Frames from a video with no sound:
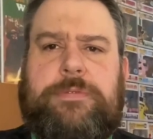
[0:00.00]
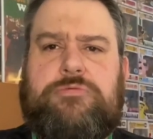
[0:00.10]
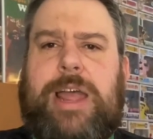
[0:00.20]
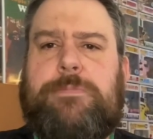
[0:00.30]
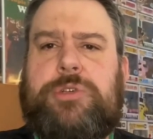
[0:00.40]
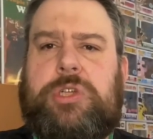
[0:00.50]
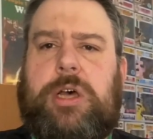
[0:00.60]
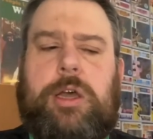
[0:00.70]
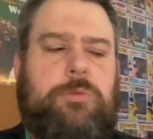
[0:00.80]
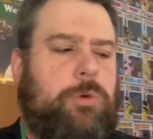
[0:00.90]
of
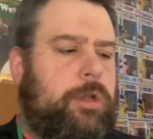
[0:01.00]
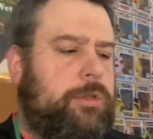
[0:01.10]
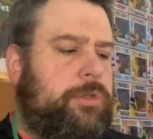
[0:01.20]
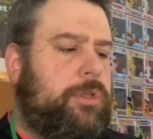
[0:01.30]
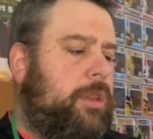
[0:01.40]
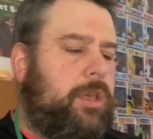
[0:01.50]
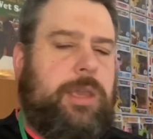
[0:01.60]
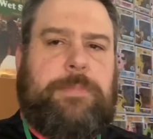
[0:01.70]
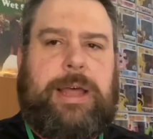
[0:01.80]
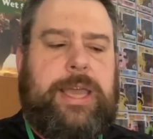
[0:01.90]
Rammstein ones that
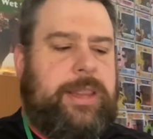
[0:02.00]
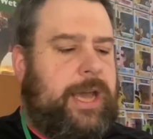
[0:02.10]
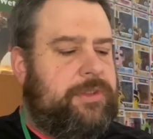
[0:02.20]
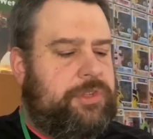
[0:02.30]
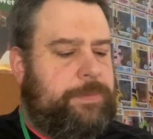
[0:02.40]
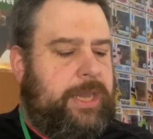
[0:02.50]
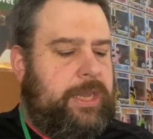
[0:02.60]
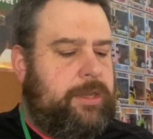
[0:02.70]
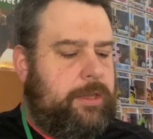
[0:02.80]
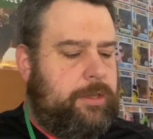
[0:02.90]
you play at that
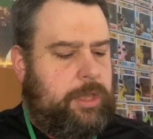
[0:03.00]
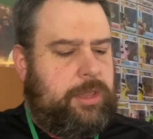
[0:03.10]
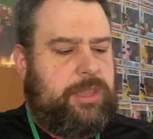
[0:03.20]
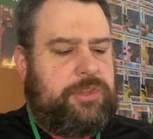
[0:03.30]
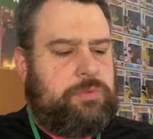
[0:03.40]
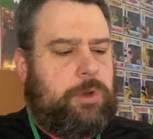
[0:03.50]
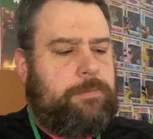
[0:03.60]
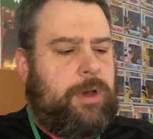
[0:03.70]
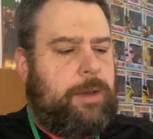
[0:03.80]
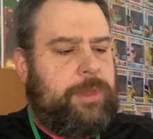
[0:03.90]
speed, and this
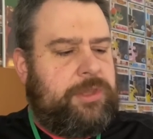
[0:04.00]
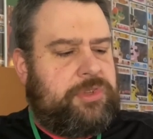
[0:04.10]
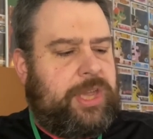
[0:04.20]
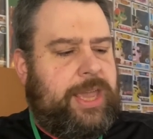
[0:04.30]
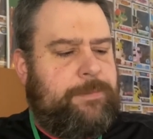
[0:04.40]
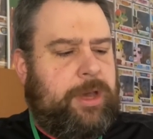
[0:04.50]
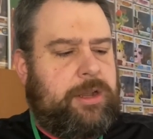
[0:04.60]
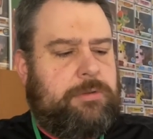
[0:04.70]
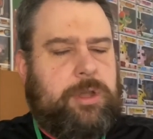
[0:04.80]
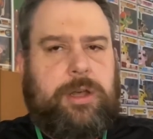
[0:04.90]
one might be the same, I
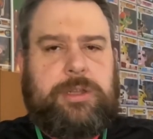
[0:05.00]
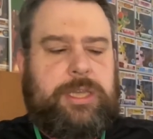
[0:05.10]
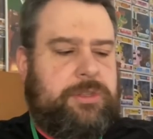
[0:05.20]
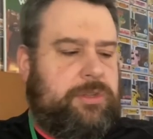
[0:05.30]
don't know, I'll need